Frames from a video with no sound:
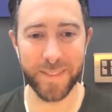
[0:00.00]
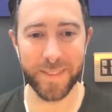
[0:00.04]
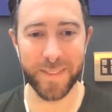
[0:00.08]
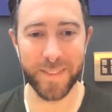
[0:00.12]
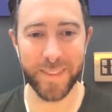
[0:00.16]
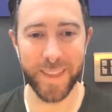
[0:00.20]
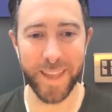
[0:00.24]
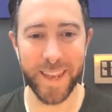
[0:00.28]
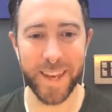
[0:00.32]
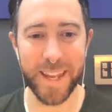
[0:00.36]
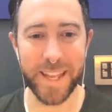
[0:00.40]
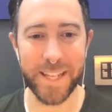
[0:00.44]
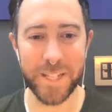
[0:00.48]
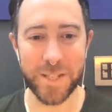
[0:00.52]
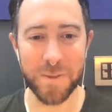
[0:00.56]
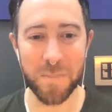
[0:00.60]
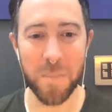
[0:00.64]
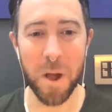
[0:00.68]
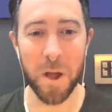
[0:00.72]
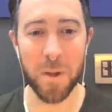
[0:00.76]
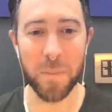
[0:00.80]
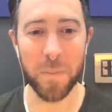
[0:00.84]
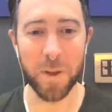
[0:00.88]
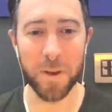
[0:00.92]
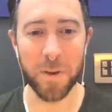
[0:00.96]
in each
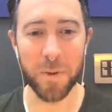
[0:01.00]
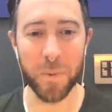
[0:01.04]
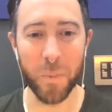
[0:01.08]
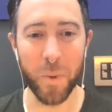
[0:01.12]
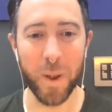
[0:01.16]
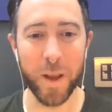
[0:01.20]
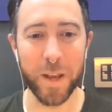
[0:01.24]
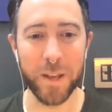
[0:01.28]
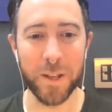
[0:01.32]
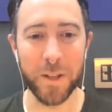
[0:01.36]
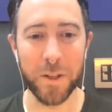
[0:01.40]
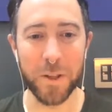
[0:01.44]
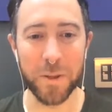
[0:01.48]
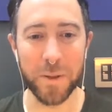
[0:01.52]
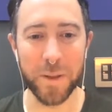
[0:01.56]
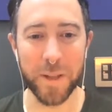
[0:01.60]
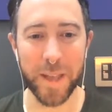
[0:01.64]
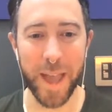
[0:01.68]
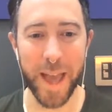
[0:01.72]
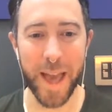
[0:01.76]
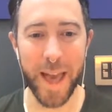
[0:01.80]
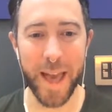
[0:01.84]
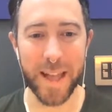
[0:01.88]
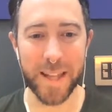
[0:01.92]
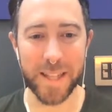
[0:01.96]
moment when you
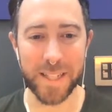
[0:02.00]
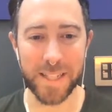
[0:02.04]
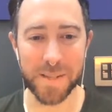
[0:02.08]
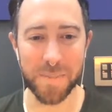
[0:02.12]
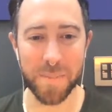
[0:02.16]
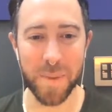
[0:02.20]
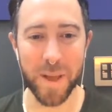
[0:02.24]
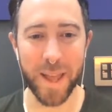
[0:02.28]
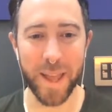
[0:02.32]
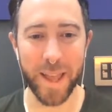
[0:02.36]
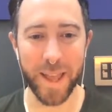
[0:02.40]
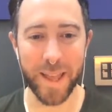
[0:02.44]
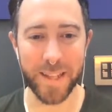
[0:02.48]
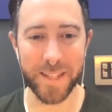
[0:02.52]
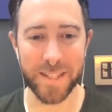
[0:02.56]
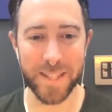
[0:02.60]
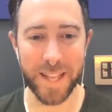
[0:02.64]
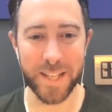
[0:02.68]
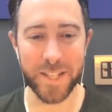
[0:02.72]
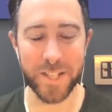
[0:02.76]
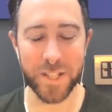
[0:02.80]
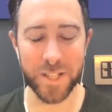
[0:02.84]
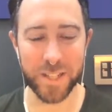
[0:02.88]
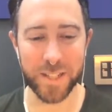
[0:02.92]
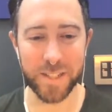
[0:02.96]
care to pay
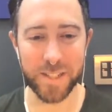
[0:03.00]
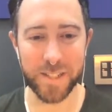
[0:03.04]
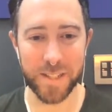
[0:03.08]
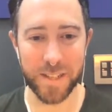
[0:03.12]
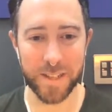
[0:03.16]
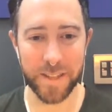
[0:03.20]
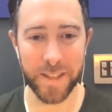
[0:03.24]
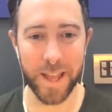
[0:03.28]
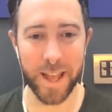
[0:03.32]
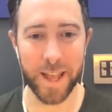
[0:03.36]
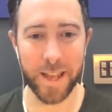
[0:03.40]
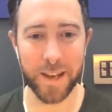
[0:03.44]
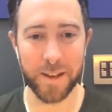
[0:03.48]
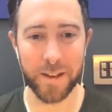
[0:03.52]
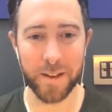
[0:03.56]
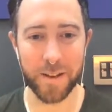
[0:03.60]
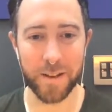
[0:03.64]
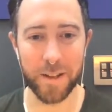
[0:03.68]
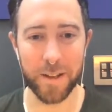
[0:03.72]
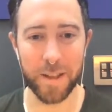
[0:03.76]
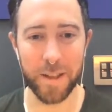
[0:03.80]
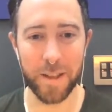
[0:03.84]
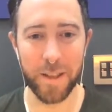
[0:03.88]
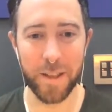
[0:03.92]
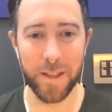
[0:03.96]
attention to that.
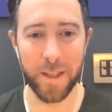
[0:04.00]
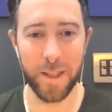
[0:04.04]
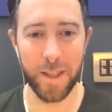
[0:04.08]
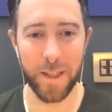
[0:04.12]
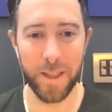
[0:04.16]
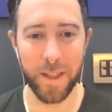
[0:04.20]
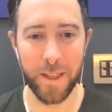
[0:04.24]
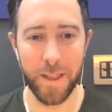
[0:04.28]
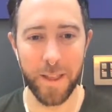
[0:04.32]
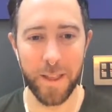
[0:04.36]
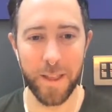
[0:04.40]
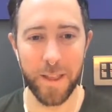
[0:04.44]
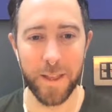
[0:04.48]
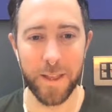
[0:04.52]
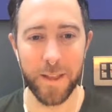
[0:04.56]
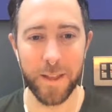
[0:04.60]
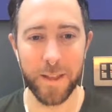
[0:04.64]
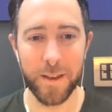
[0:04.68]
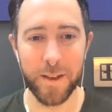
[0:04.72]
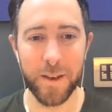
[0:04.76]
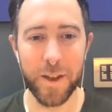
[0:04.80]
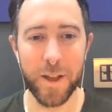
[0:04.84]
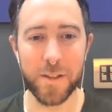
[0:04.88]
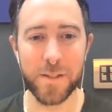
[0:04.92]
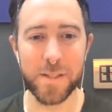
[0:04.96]

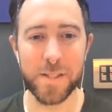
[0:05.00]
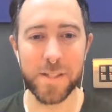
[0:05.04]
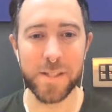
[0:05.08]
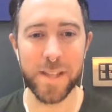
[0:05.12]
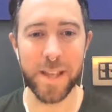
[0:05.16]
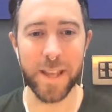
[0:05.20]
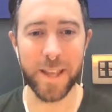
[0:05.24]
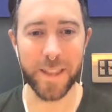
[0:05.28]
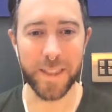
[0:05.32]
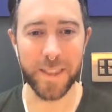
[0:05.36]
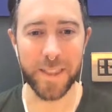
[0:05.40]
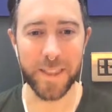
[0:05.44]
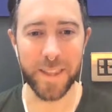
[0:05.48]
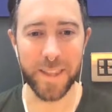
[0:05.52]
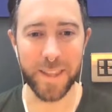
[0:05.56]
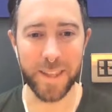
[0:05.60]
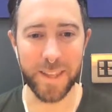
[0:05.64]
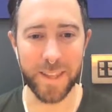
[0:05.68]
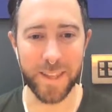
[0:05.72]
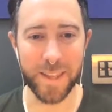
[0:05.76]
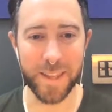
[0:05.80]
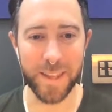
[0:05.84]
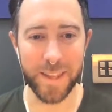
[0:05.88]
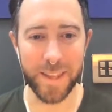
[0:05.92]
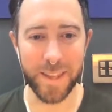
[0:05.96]
Noticing
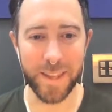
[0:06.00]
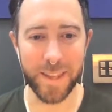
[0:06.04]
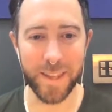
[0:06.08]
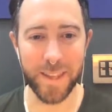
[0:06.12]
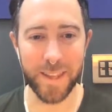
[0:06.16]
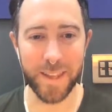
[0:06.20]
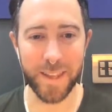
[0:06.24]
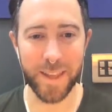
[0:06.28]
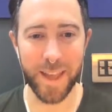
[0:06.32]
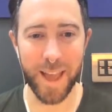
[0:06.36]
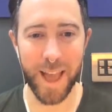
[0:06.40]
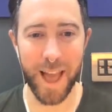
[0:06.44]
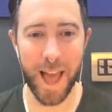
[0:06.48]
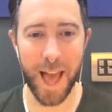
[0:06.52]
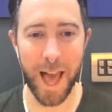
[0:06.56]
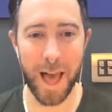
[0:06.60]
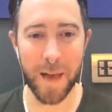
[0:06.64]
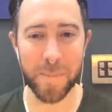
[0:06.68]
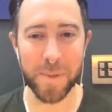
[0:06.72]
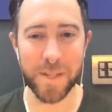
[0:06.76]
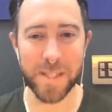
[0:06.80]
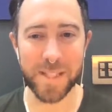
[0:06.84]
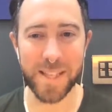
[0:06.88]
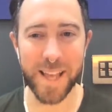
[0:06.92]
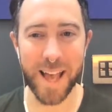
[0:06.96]
the
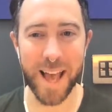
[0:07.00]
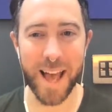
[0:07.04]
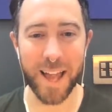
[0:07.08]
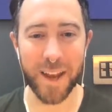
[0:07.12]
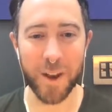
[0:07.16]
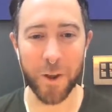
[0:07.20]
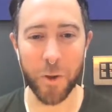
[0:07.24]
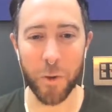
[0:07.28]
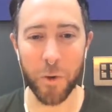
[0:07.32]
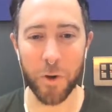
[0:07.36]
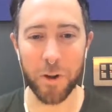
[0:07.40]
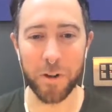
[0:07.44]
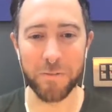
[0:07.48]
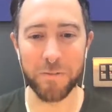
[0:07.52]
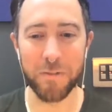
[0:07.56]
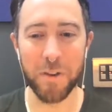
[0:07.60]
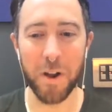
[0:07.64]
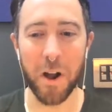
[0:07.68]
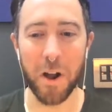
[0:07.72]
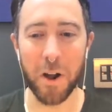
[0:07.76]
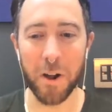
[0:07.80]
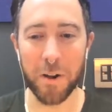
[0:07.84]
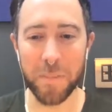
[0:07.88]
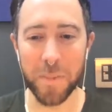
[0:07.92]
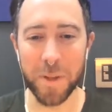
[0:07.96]
habitat or
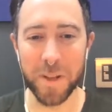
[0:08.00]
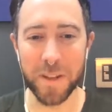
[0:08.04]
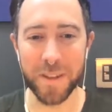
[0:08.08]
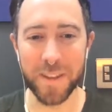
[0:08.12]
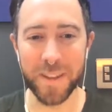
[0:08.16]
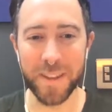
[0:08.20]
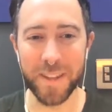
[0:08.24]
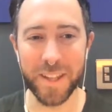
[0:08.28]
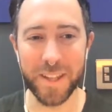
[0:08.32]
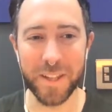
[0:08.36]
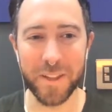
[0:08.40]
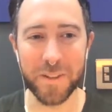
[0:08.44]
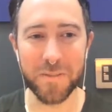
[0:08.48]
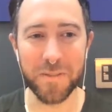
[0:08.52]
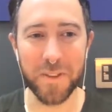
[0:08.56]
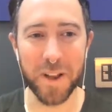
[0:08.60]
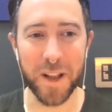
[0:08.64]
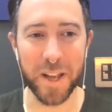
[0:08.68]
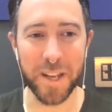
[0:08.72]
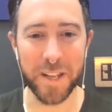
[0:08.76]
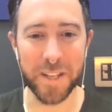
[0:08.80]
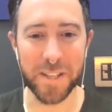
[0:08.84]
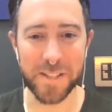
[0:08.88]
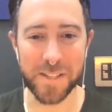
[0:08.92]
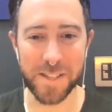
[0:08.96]
environment that you
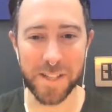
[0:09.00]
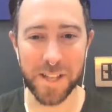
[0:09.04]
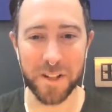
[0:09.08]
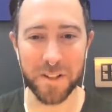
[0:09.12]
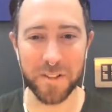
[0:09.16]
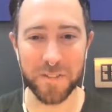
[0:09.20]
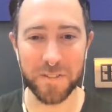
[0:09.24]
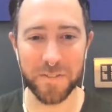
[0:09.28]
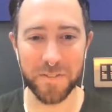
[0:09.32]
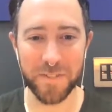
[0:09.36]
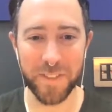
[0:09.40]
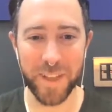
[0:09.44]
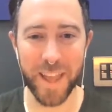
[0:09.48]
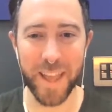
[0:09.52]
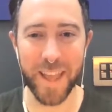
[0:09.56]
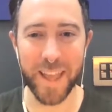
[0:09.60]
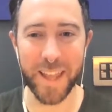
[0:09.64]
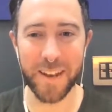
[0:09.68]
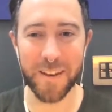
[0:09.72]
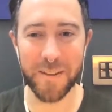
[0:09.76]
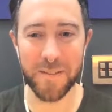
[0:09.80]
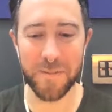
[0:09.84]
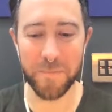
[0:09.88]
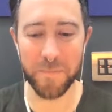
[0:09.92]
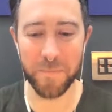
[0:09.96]
find yourself
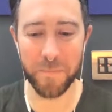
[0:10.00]
in.